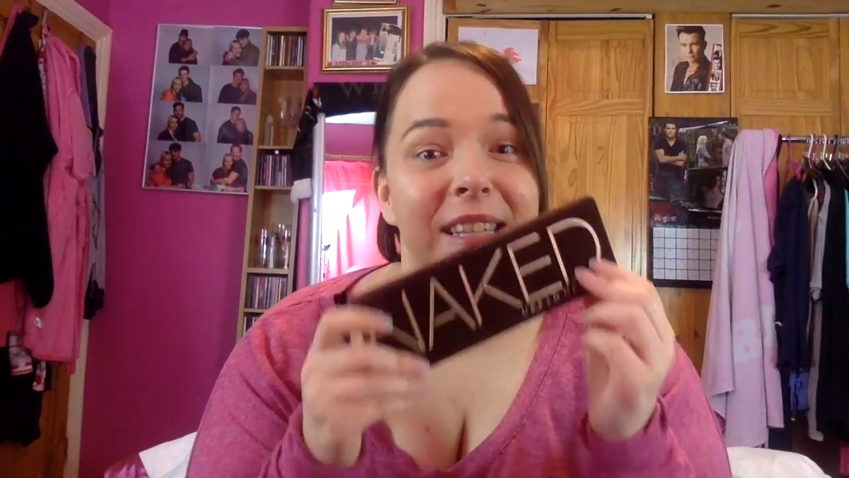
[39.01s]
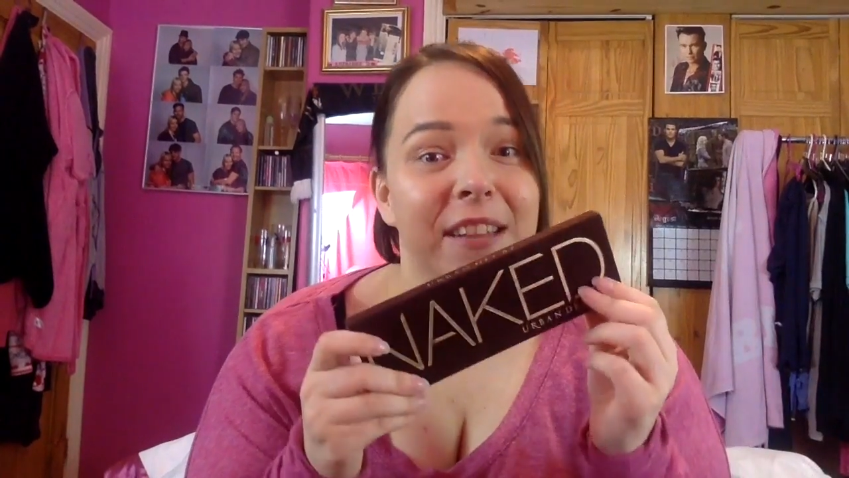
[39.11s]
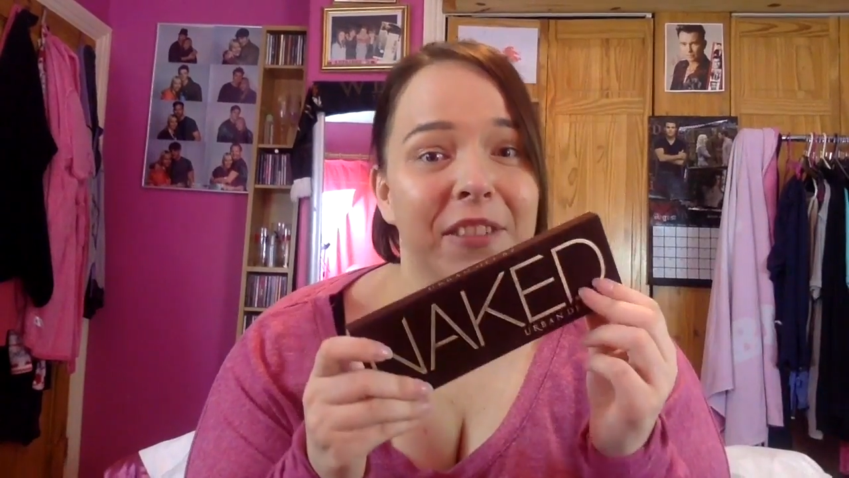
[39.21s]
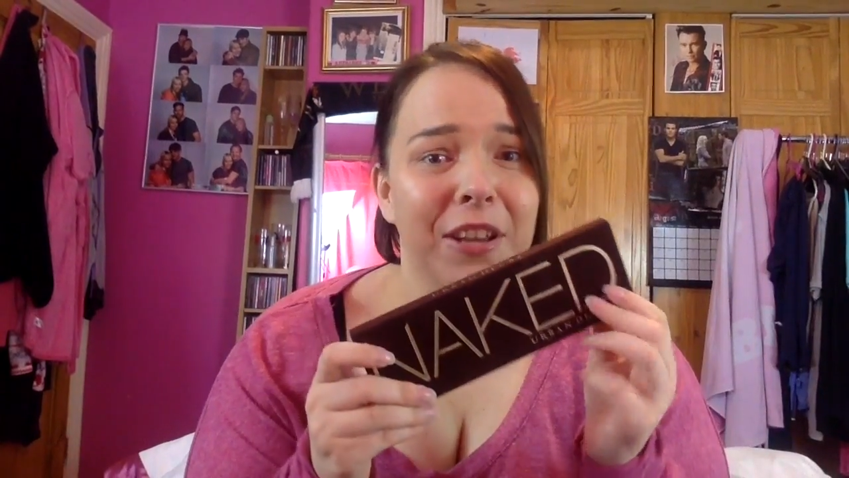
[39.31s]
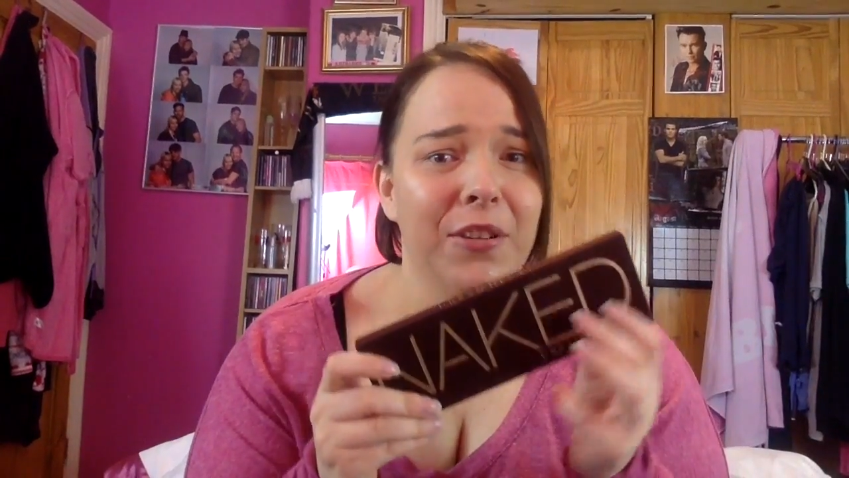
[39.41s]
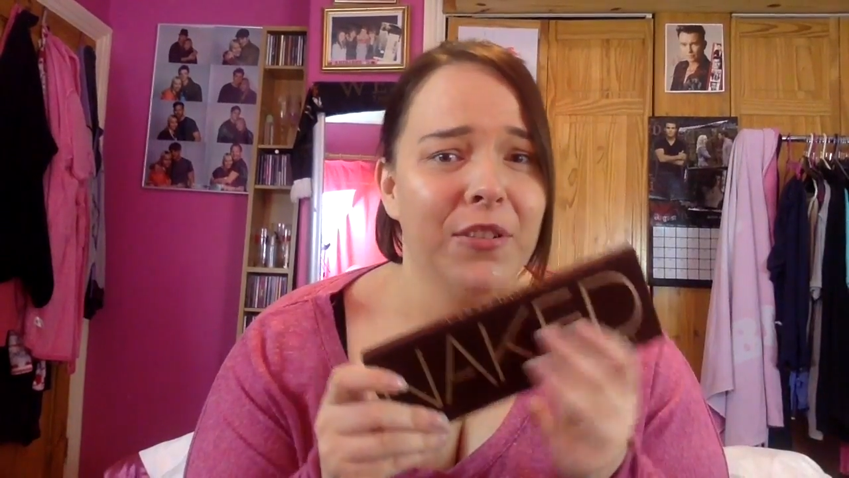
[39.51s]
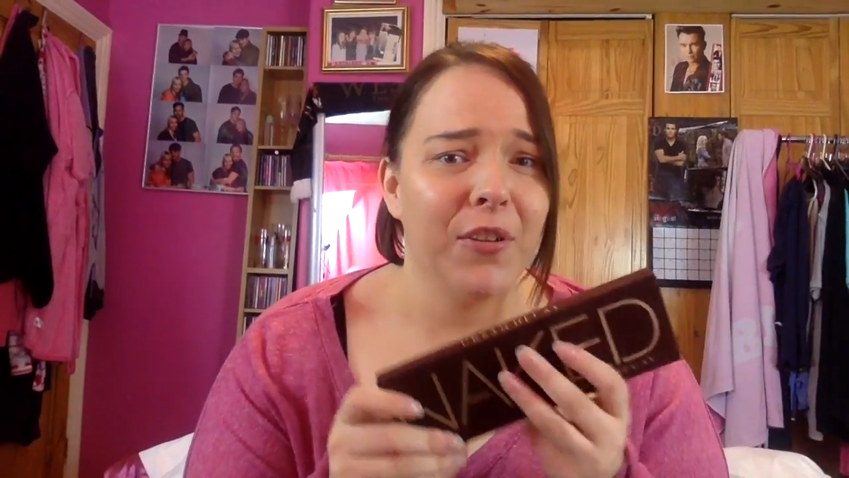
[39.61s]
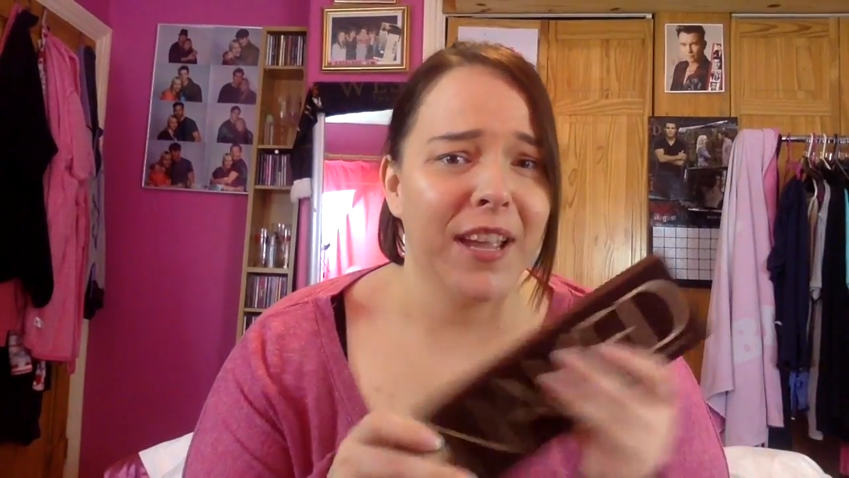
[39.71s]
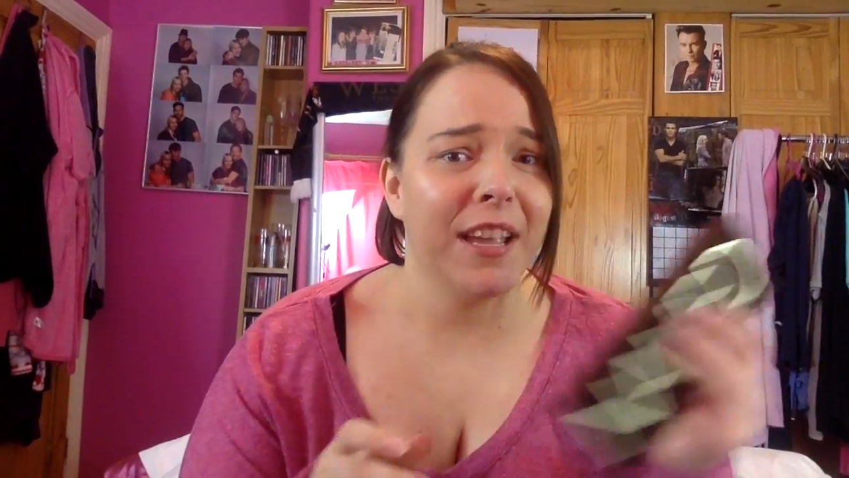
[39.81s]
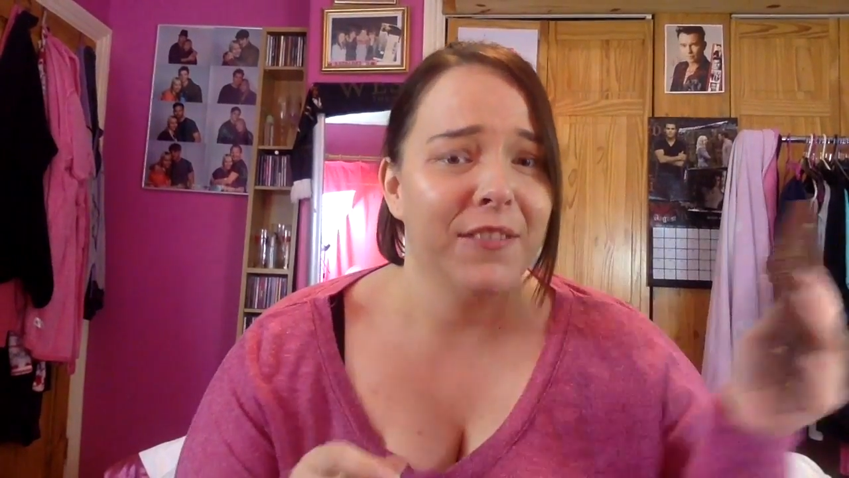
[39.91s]
Definitely got not
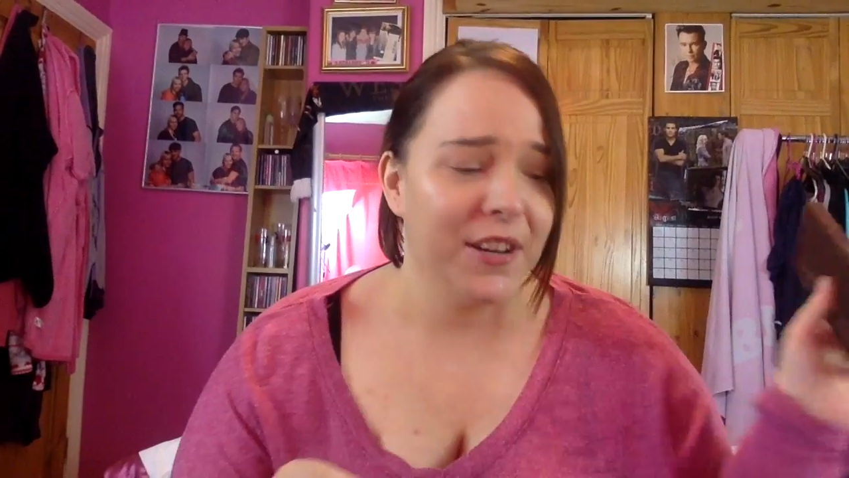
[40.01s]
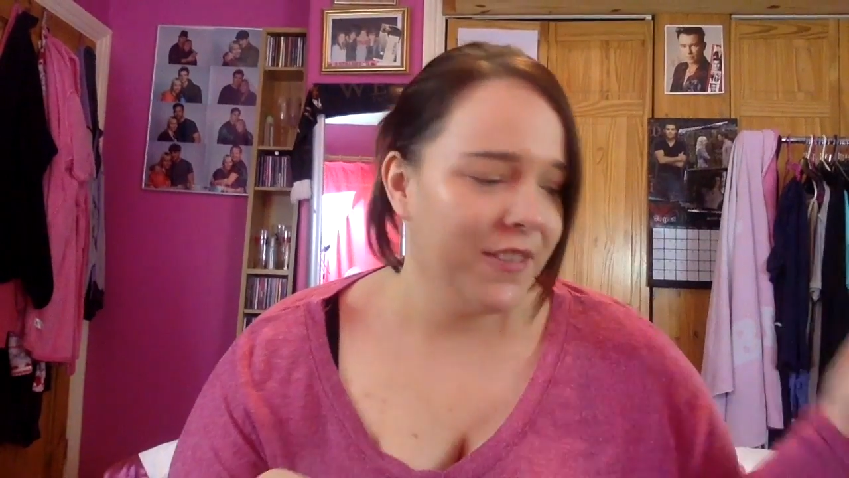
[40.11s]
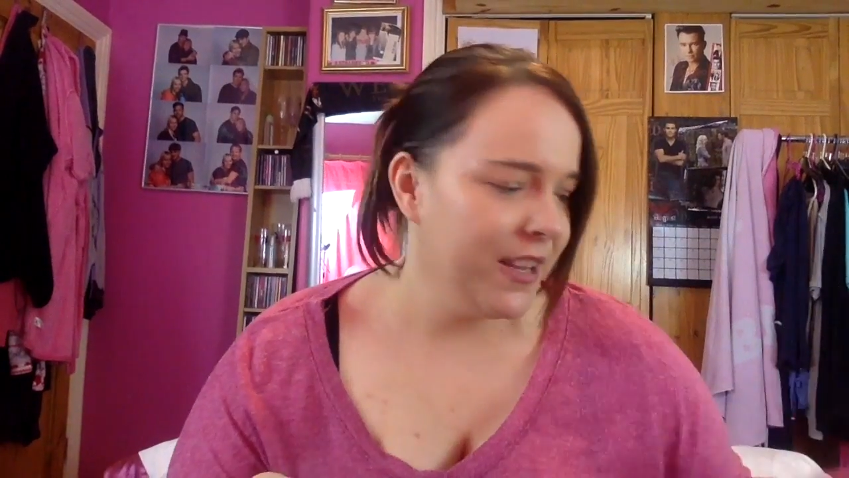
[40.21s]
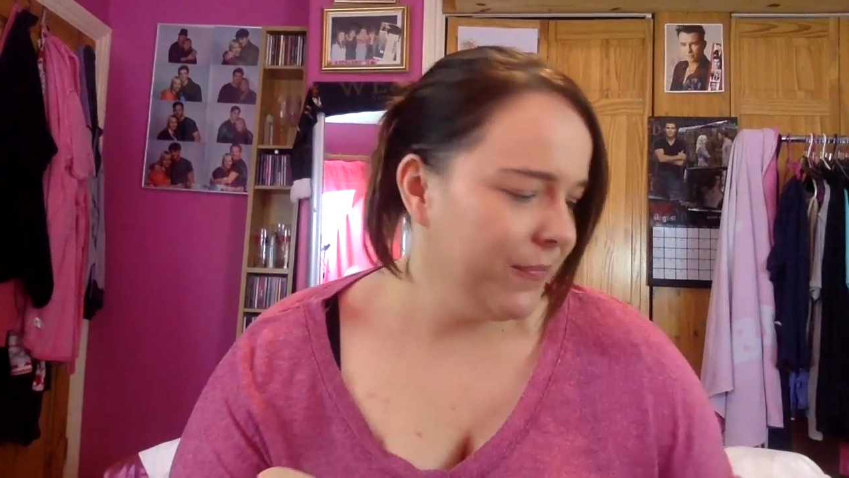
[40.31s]
getting rid of it.